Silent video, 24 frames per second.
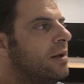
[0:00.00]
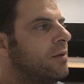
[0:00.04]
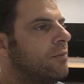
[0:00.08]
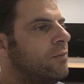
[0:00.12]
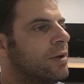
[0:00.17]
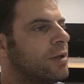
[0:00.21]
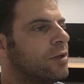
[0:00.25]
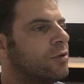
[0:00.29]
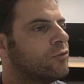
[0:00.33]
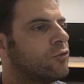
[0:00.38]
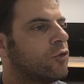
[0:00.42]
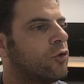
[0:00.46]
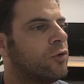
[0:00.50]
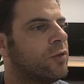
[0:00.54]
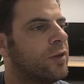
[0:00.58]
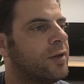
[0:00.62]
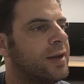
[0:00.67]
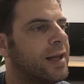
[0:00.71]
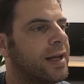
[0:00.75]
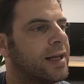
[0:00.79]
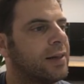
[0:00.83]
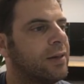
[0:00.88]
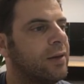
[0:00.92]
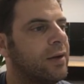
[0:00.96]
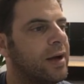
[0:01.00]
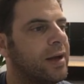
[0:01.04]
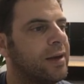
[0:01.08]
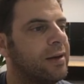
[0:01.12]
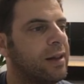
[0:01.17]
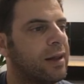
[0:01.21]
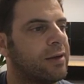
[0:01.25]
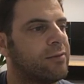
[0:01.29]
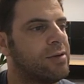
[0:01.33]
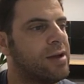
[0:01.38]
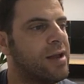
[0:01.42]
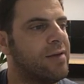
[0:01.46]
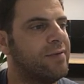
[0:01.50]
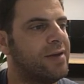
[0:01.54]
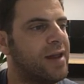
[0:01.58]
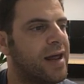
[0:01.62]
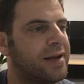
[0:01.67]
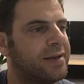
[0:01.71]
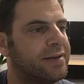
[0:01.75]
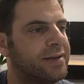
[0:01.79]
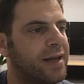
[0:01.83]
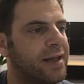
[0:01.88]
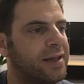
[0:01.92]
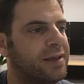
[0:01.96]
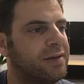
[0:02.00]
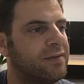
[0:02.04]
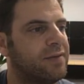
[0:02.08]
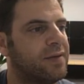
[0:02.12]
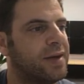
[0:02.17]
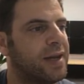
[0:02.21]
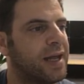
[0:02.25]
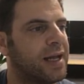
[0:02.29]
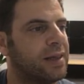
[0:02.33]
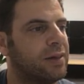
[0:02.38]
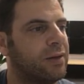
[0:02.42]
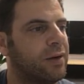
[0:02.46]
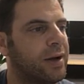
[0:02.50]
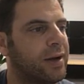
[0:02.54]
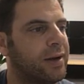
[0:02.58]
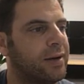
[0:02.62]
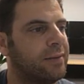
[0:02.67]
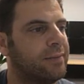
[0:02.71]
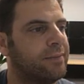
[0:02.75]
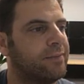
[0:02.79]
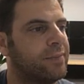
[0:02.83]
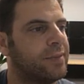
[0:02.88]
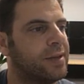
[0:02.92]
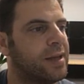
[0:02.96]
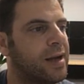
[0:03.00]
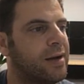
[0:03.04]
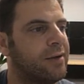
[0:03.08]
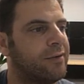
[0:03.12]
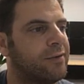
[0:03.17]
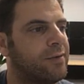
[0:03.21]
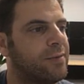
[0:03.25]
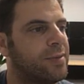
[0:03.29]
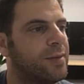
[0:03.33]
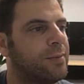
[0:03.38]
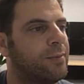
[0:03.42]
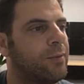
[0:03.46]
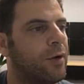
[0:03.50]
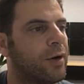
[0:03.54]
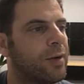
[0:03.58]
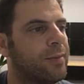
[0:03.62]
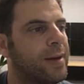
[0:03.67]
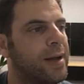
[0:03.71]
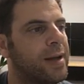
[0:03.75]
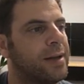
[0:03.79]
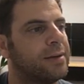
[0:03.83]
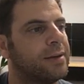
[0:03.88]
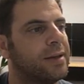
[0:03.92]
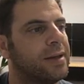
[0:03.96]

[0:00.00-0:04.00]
We can draw the neckline. Like we even had a test of the neckline, from the bottom end.